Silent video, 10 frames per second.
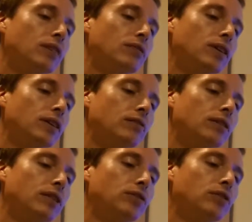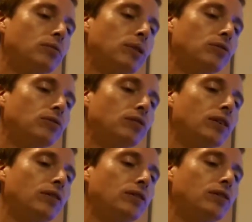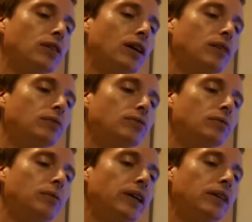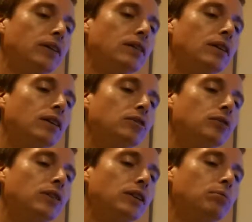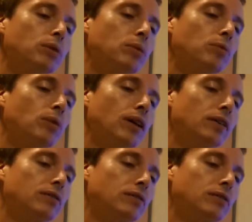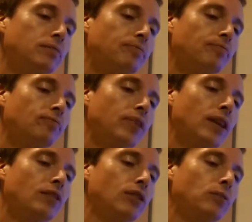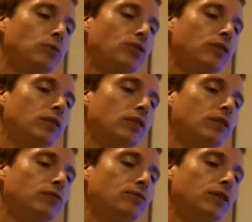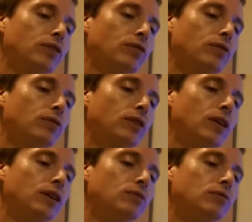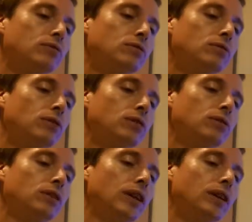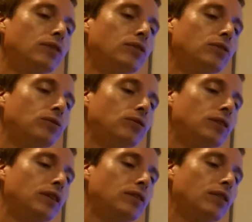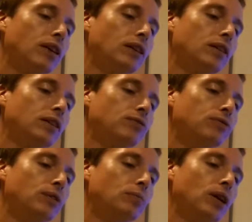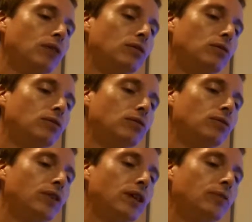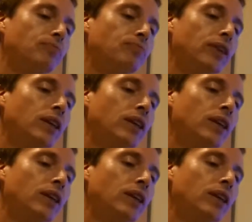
to find the region's special terroir style for making unique premium wines. Chambourcin is a French varietal grown and sourced entirely from Lawson Farm,